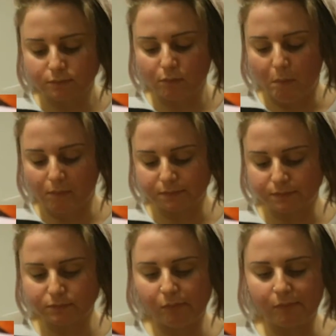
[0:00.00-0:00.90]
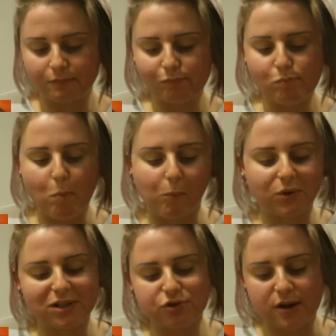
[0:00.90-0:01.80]

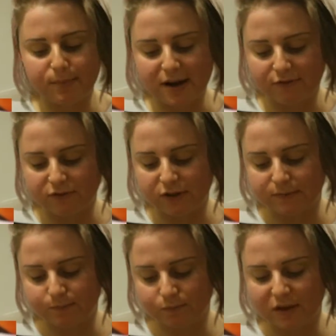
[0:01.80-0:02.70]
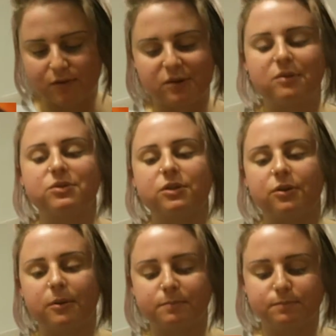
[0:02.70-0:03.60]
I'm gonna drop half of it. Not really, it was a
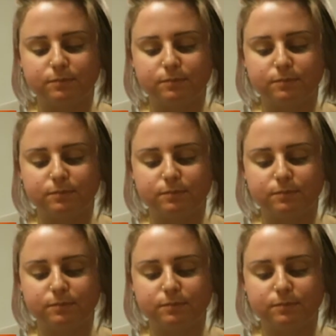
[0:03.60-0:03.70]
crumb.